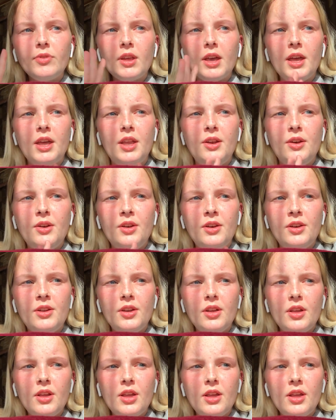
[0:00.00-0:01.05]
And
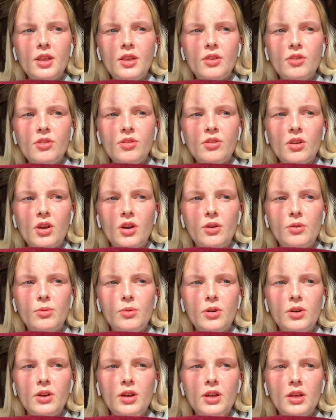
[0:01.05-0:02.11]

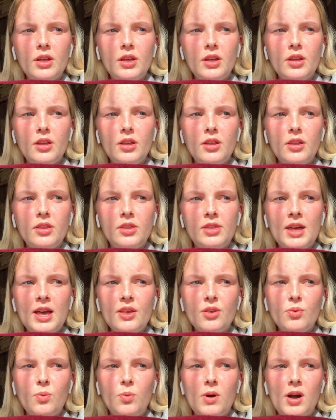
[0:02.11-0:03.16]
so
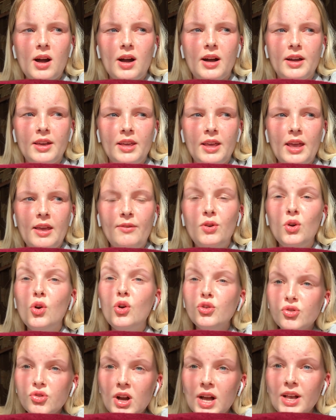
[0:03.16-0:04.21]
that's why, if you're
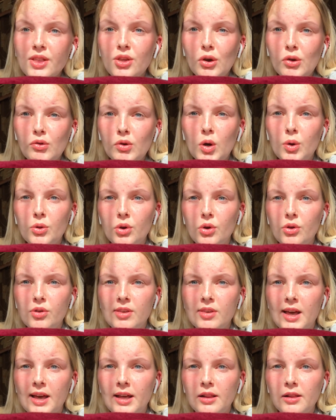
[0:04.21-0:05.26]
trying to grow
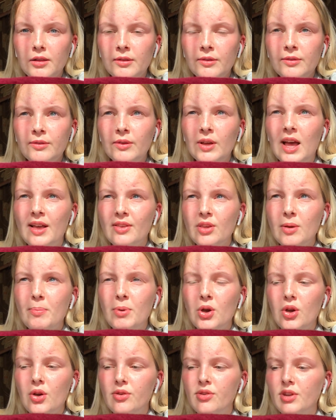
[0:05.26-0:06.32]
yourself as a
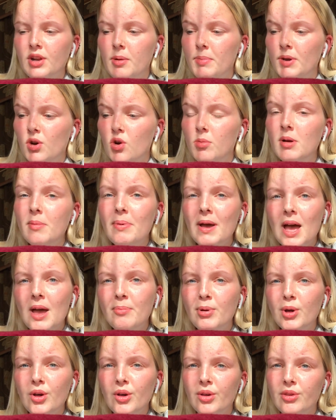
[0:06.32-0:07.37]
person and become a better
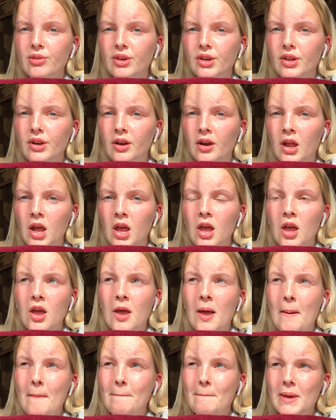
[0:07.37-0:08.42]
person,
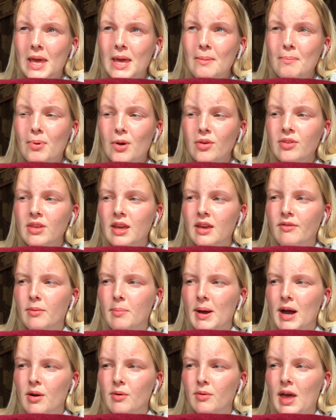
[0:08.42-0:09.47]
being positive
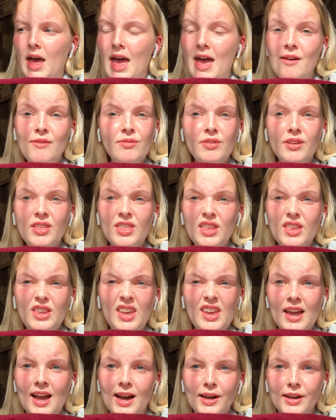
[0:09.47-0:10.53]
about everything you
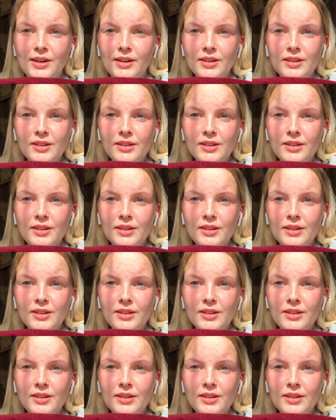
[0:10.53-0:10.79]
can